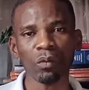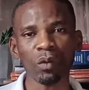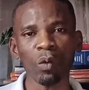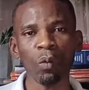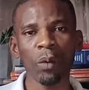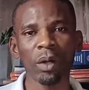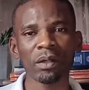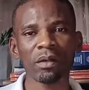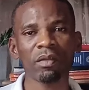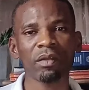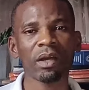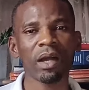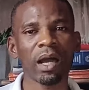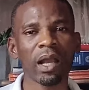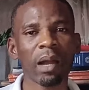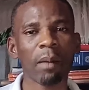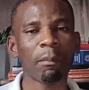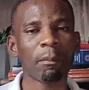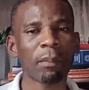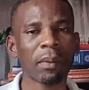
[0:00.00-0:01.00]
what is called
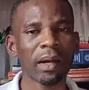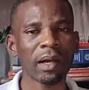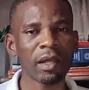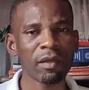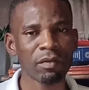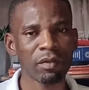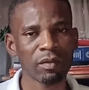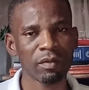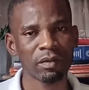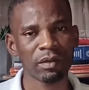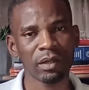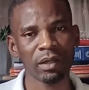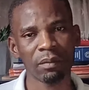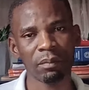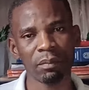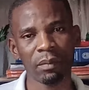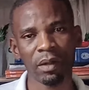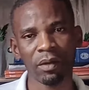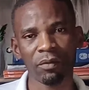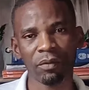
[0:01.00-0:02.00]
a policy
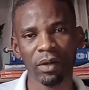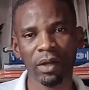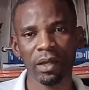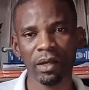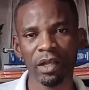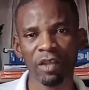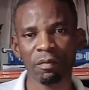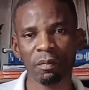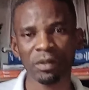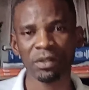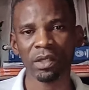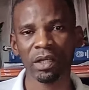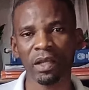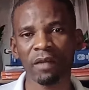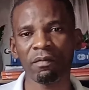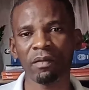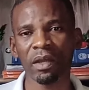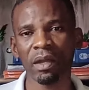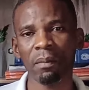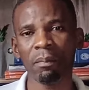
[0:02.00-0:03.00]
statement, right? Especially if
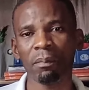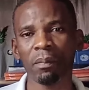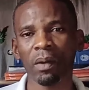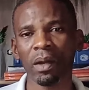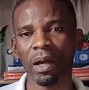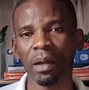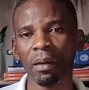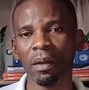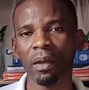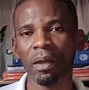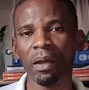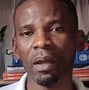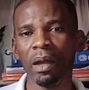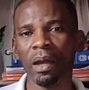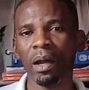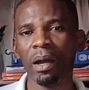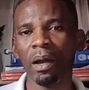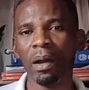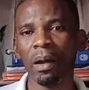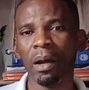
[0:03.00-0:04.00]
they employ
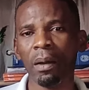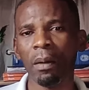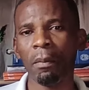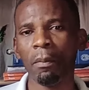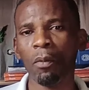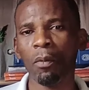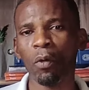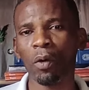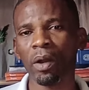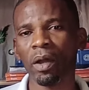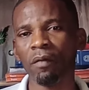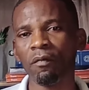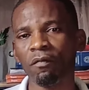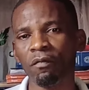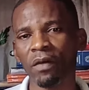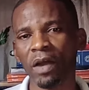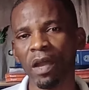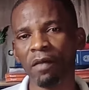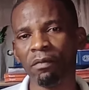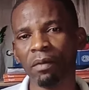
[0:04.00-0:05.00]
more than
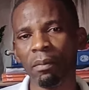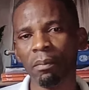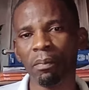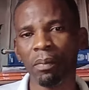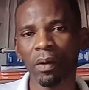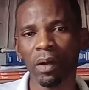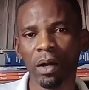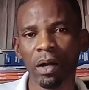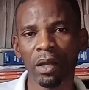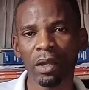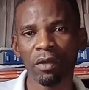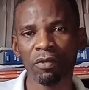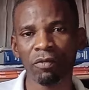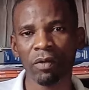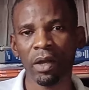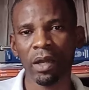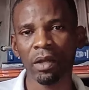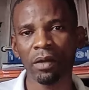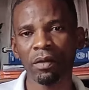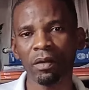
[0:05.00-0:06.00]
5 employees,
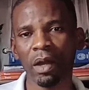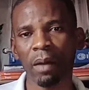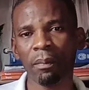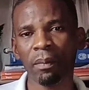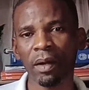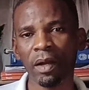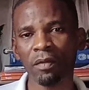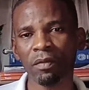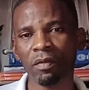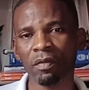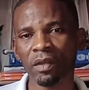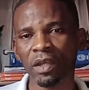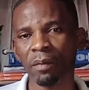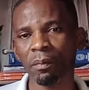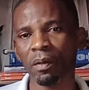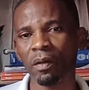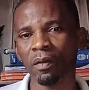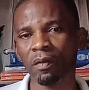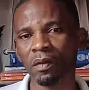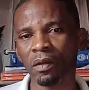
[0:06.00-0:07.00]
right? A policy
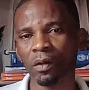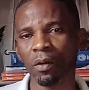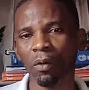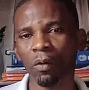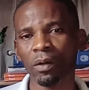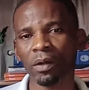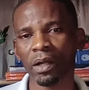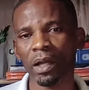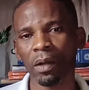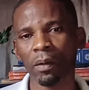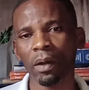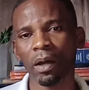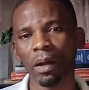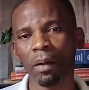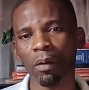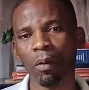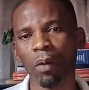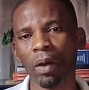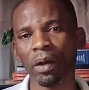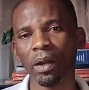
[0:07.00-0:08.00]
statement still outline
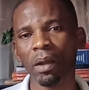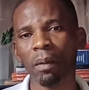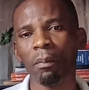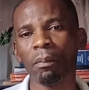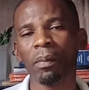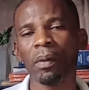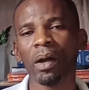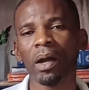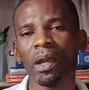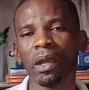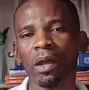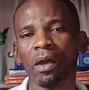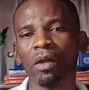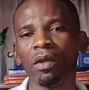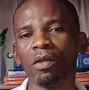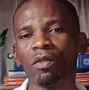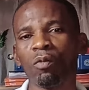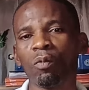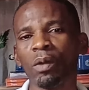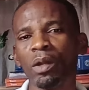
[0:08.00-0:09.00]
what the employer
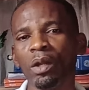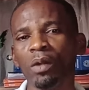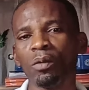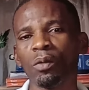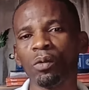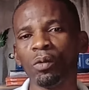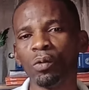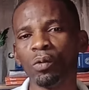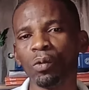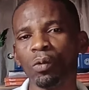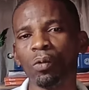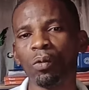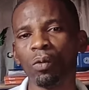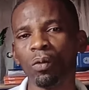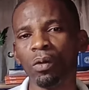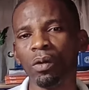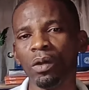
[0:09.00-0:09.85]
is willing to do,